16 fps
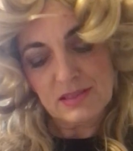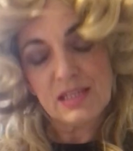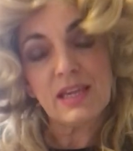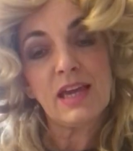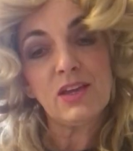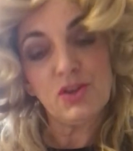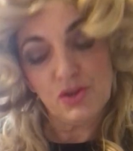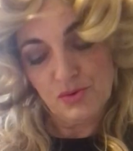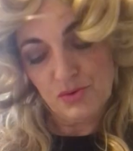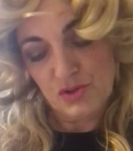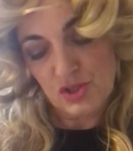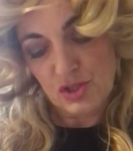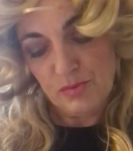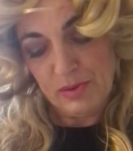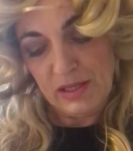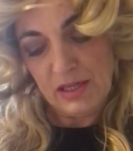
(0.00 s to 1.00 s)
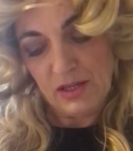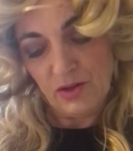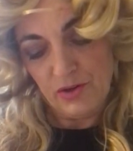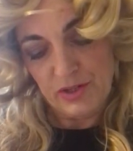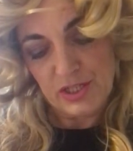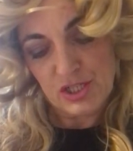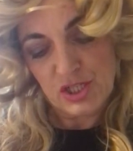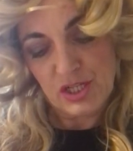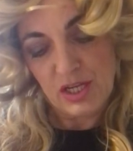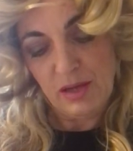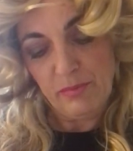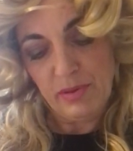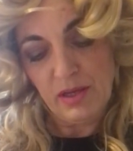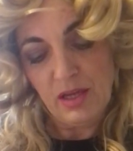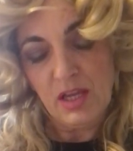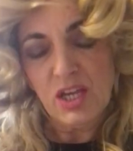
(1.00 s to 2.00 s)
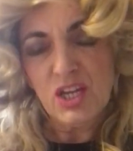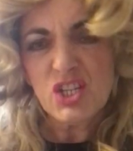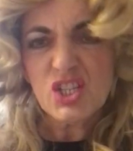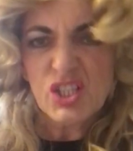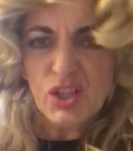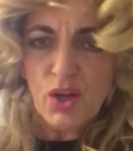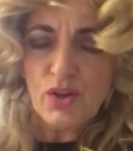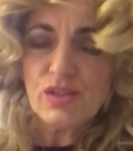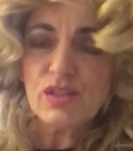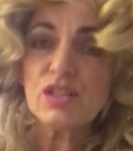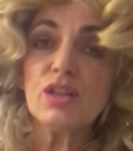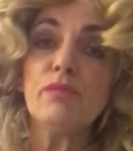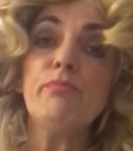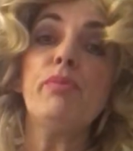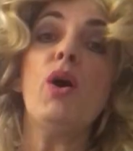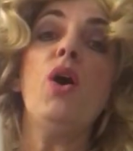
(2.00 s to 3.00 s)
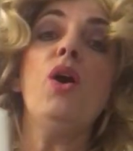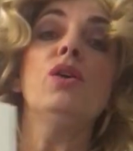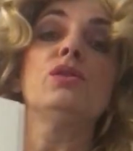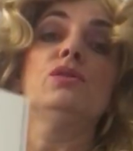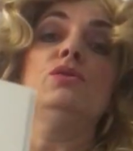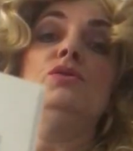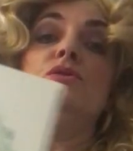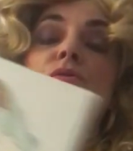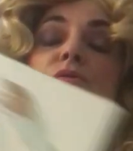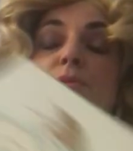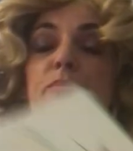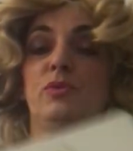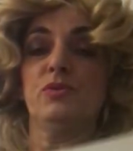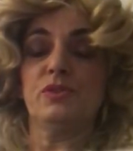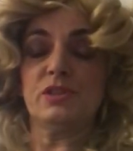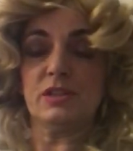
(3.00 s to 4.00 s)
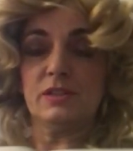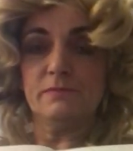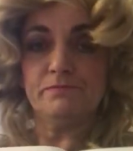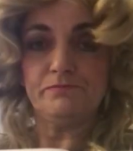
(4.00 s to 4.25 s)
to get used to being on a ship. She lost her ball overboard.